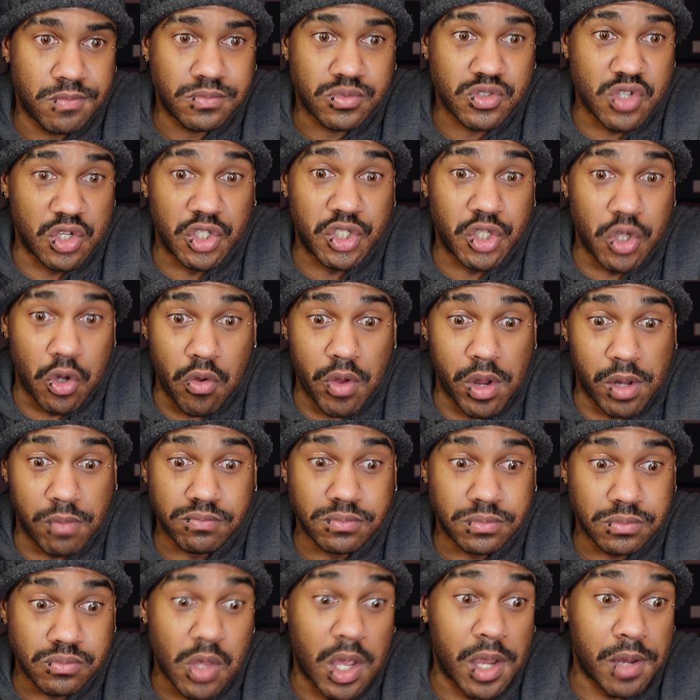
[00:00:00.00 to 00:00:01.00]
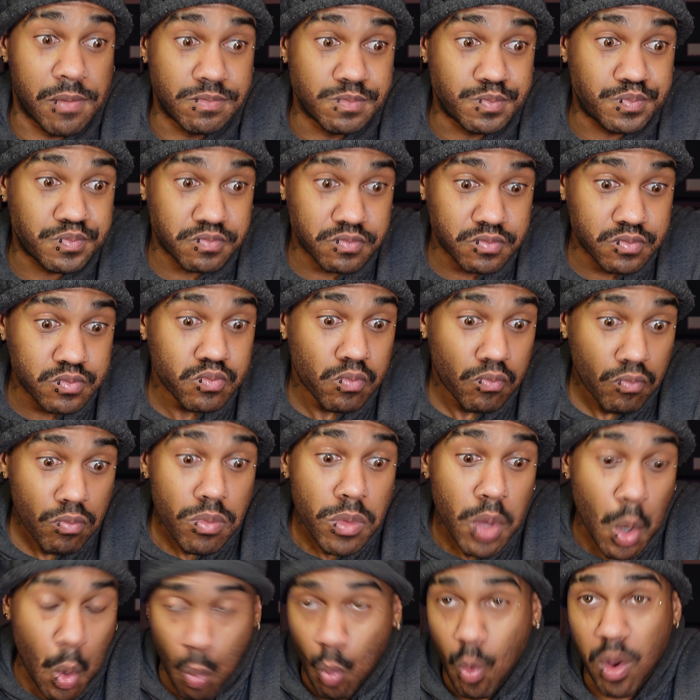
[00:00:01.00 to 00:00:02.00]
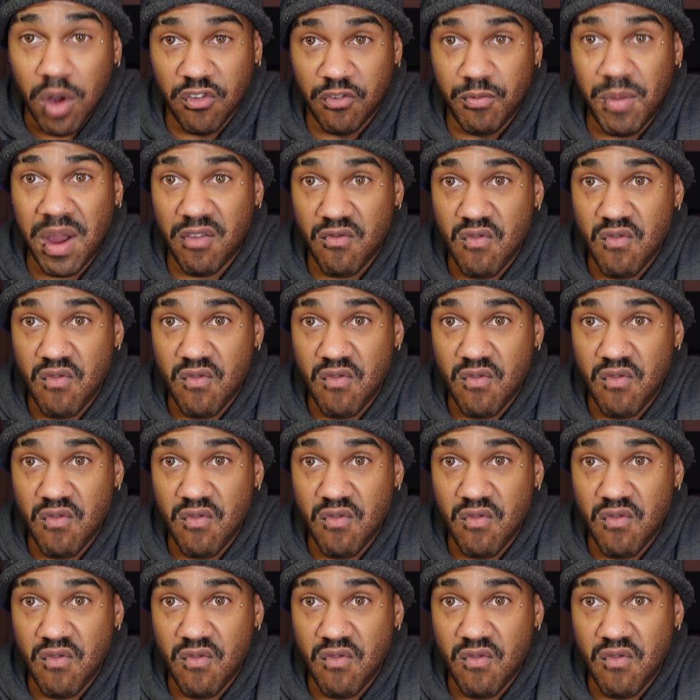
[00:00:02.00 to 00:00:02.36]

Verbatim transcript: considering like one of my